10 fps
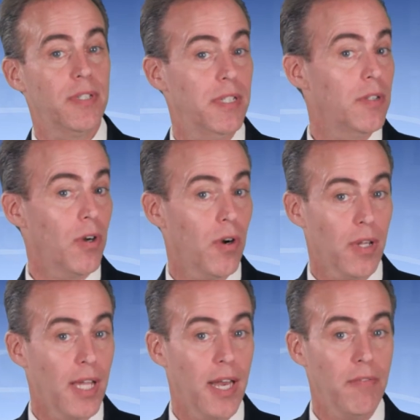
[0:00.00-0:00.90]
didn't earn a
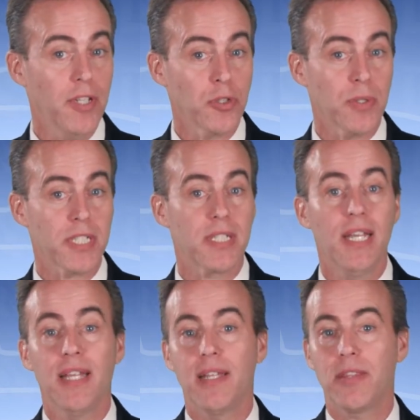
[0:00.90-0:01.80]
lot of interest,
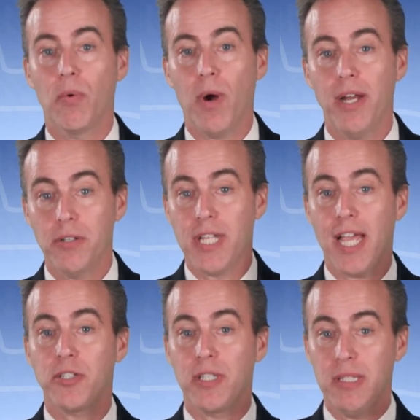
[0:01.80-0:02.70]
that the rider's
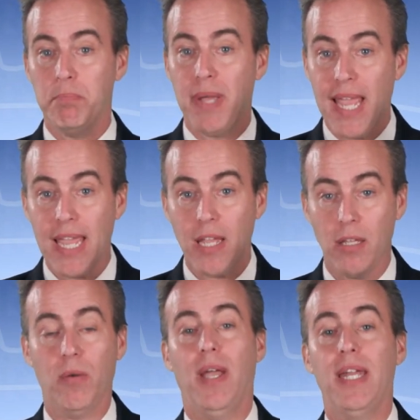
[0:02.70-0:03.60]
actually paying
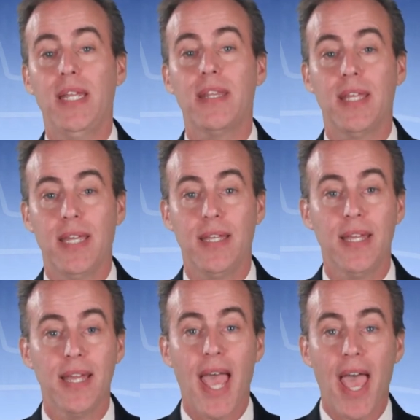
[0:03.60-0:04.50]
you anything
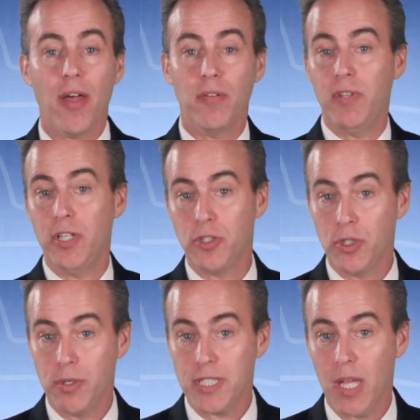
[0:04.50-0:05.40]
out of the
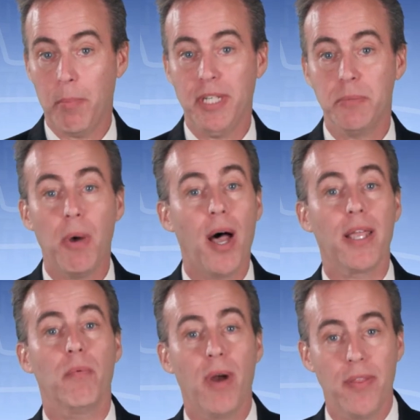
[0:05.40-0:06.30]
insurance company's
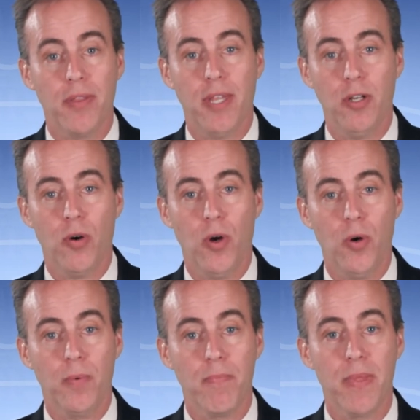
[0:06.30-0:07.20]
pocket rather than your
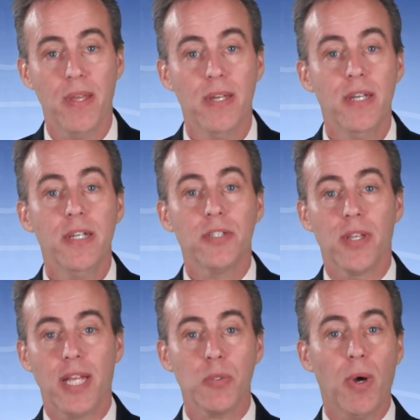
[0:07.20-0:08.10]
own. So
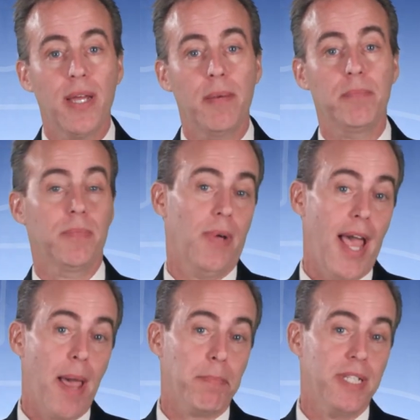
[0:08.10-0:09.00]
that's why I'm
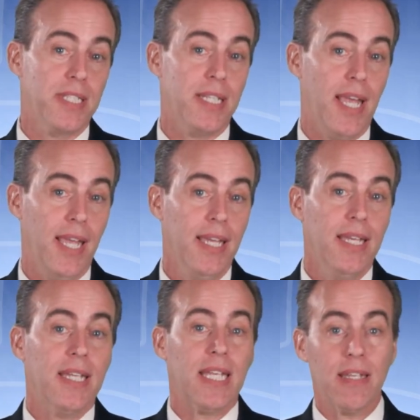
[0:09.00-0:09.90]
apt to say,
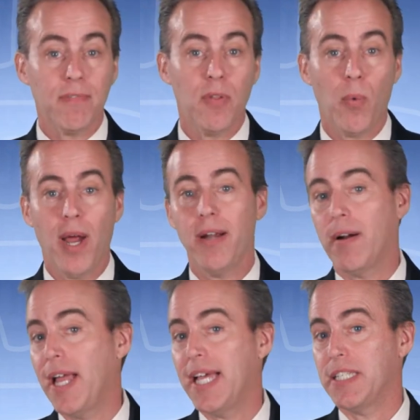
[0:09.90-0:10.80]
if the rider
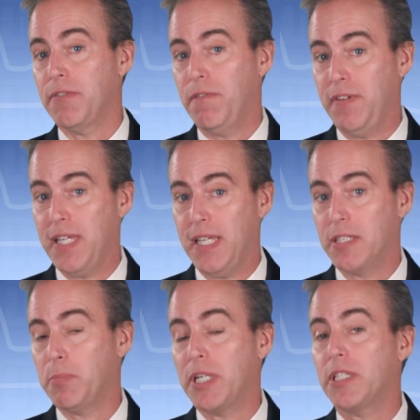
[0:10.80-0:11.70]
has a fee,
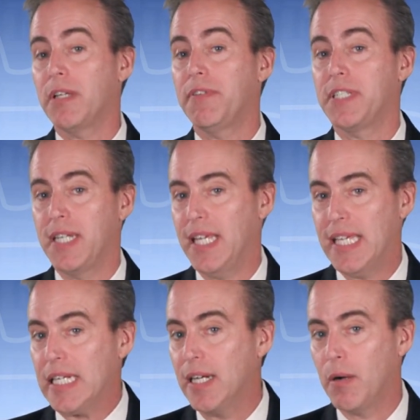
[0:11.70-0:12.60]
especially if it's an
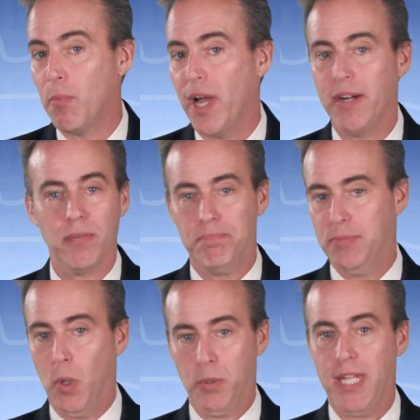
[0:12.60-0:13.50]
income rider,
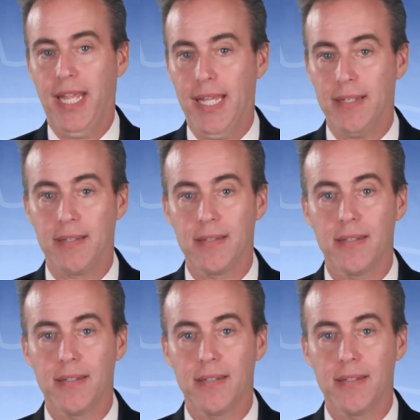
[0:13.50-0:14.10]
don't take it,